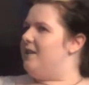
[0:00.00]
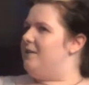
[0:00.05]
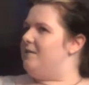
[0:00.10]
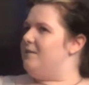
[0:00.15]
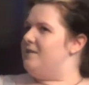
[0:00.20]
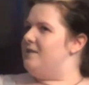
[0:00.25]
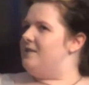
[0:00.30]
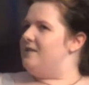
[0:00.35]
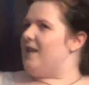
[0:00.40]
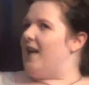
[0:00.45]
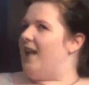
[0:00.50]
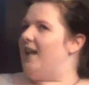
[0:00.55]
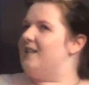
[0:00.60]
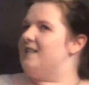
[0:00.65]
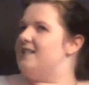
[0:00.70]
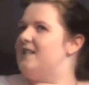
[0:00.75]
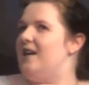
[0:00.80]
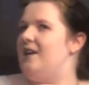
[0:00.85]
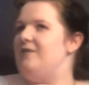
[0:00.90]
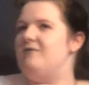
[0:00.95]
was
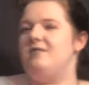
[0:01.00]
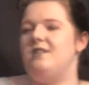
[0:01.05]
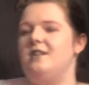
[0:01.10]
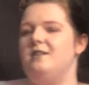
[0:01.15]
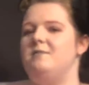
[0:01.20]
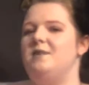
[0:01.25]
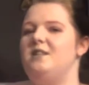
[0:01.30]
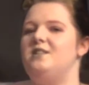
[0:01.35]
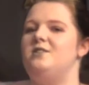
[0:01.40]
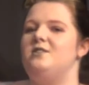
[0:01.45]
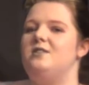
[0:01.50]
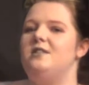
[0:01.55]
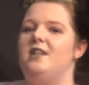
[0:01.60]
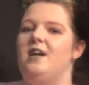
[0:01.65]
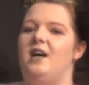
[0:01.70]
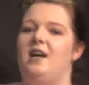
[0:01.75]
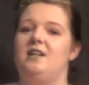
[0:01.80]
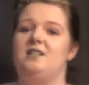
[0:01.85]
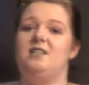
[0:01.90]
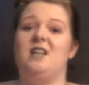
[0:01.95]
Alice Lafferty mentioned
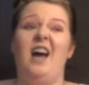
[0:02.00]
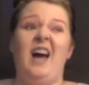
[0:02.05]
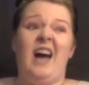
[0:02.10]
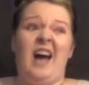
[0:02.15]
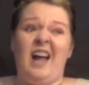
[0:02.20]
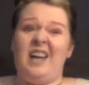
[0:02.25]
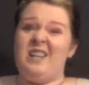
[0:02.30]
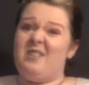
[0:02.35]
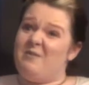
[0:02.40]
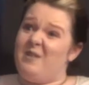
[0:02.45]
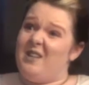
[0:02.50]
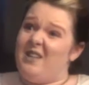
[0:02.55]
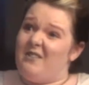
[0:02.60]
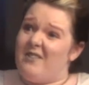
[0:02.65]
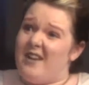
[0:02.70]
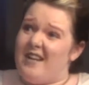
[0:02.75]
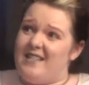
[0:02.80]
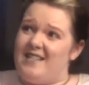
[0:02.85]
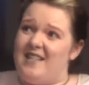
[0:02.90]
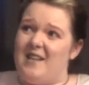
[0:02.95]
that. And it's been a
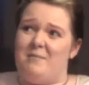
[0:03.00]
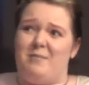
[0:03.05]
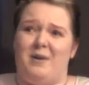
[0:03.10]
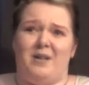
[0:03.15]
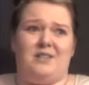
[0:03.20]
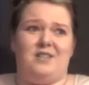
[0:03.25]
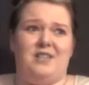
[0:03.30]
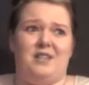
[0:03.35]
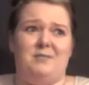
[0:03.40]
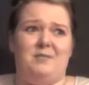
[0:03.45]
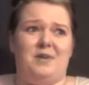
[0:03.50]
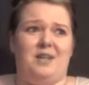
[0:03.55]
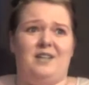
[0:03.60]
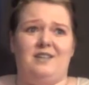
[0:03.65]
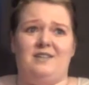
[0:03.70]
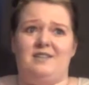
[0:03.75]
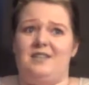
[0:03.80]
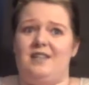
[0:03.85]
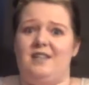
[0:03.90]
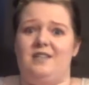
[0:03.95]
great tip actually
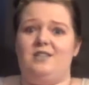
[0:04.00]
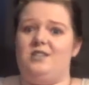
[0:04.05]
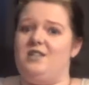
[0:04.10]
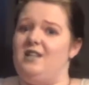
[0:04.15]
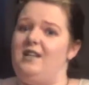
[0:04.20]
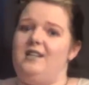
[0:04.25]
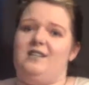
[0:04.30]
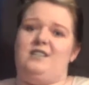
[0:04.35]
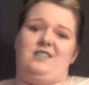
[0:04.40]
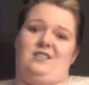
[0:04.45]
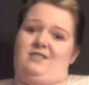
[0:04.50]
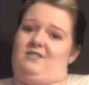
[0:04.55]
because it